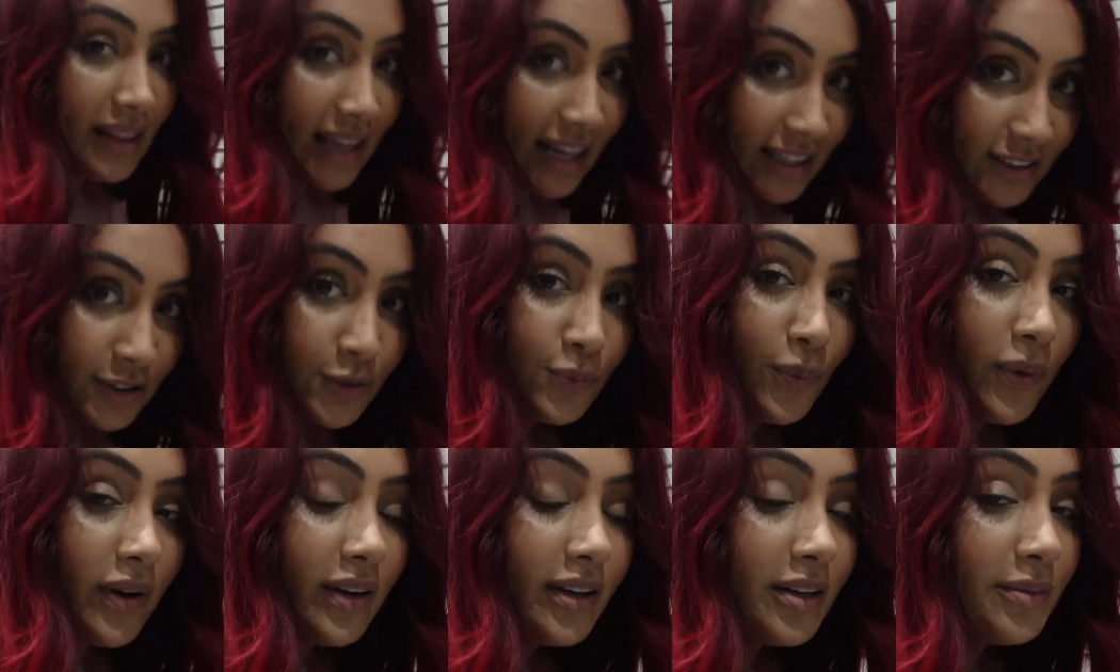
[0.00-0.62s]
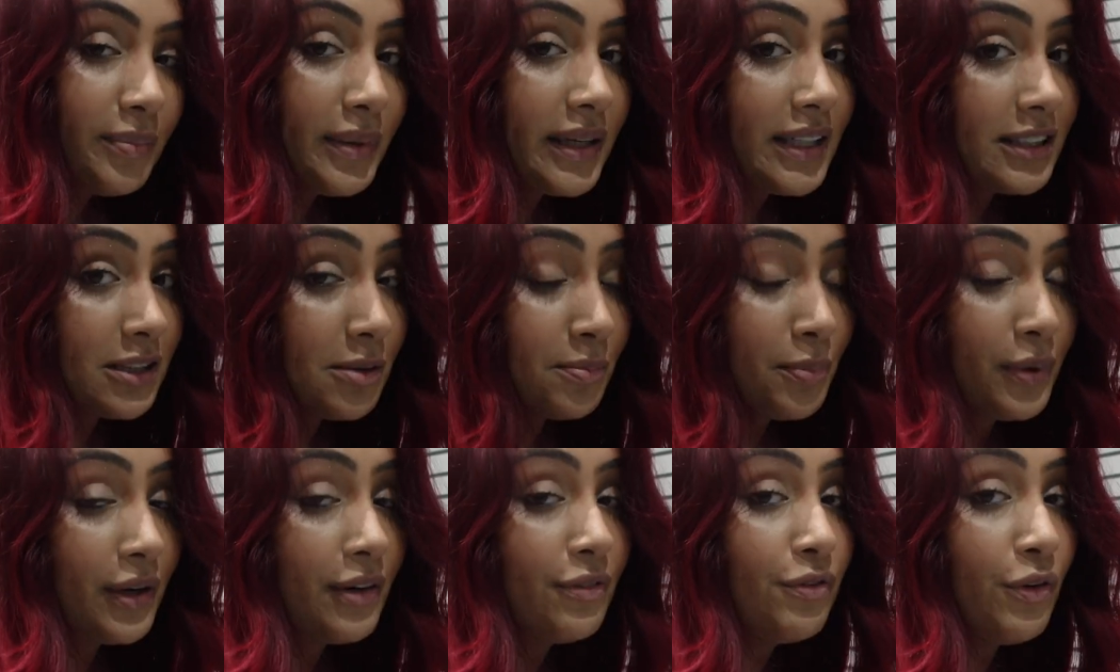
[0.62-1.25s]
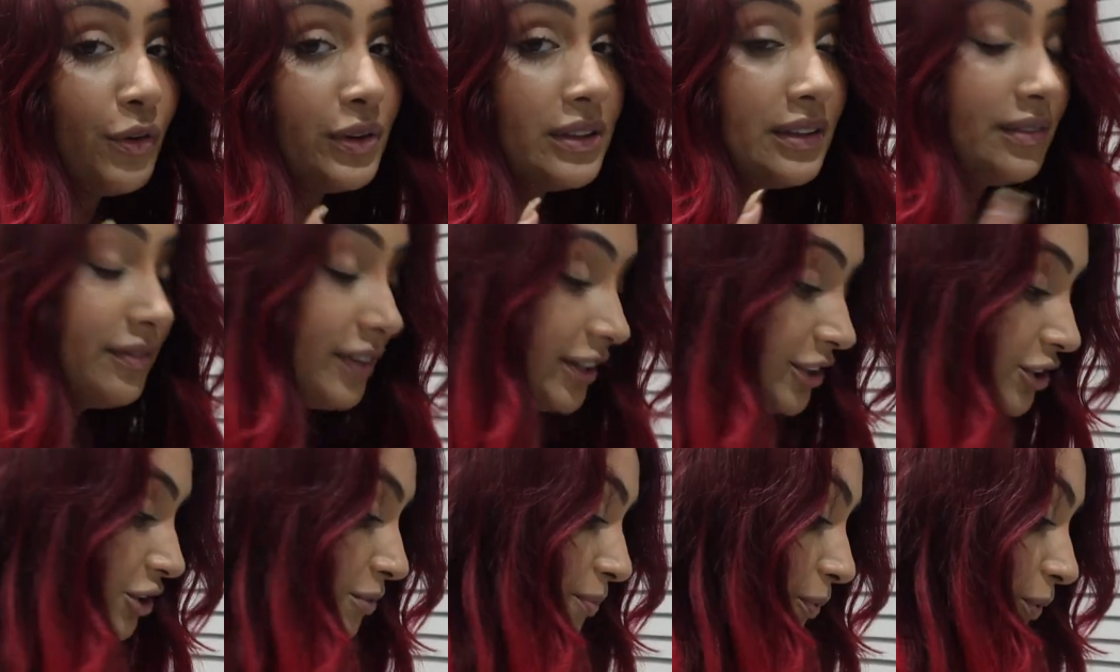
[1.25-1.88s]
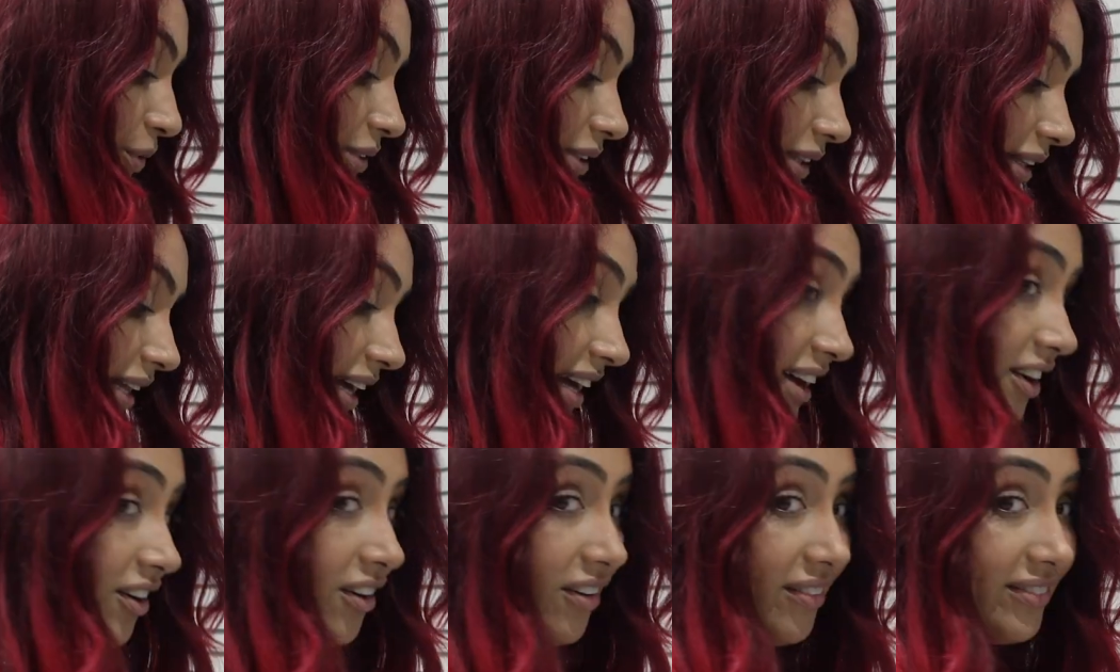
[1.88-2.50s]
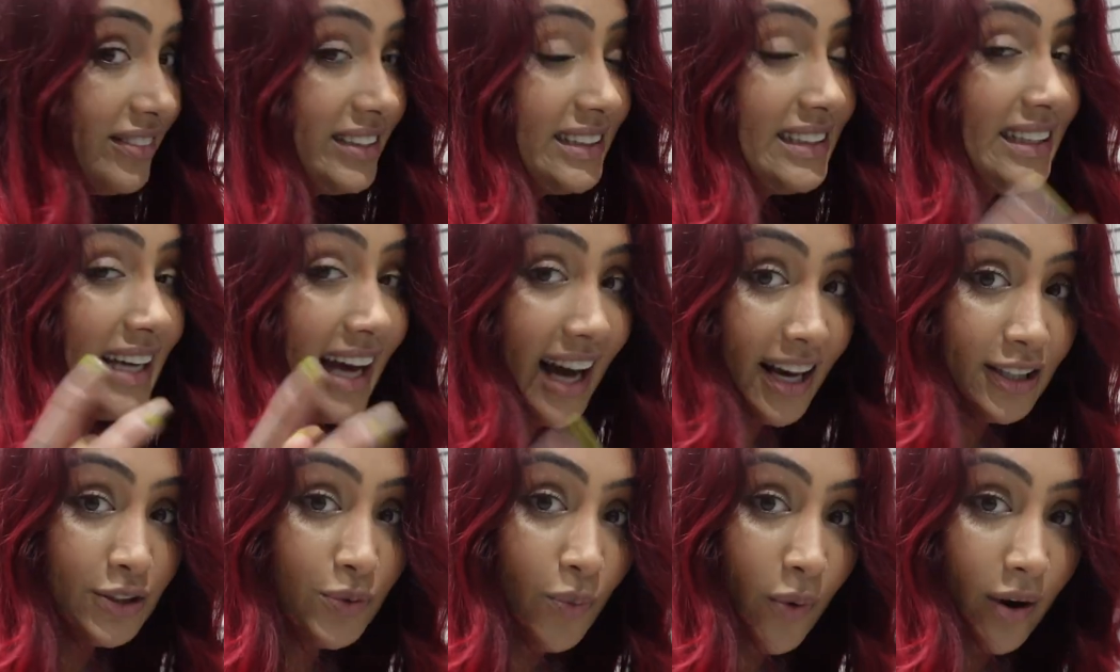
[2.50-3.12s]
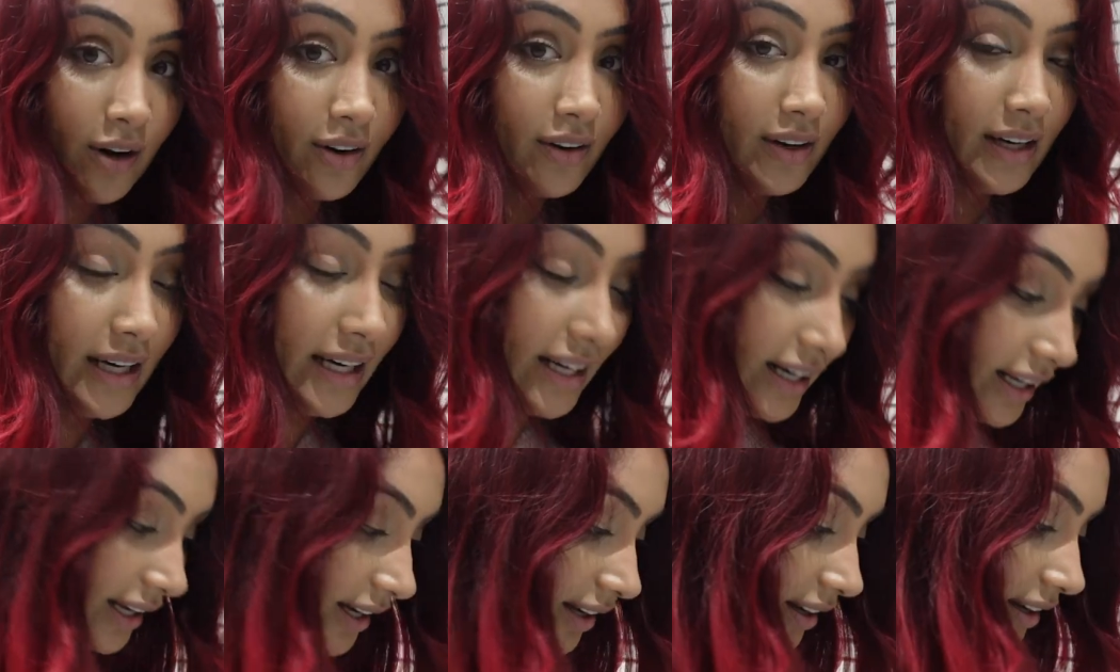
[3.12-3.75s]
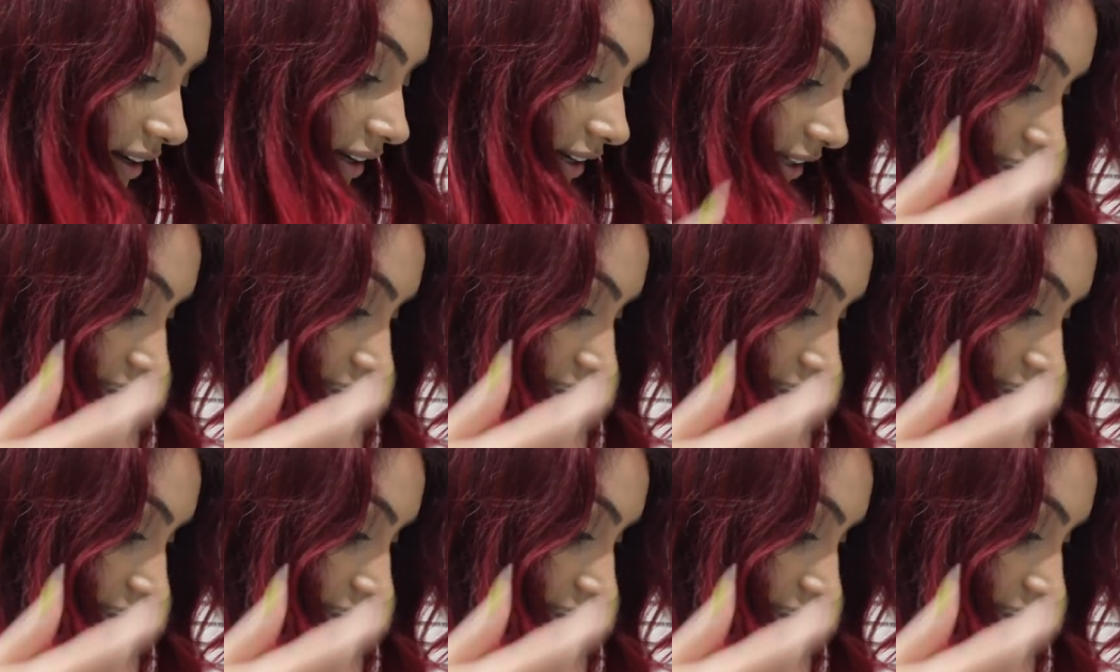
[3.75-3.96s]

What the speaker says: less water because I'm putting frozen vegetables and that obviously has water in it.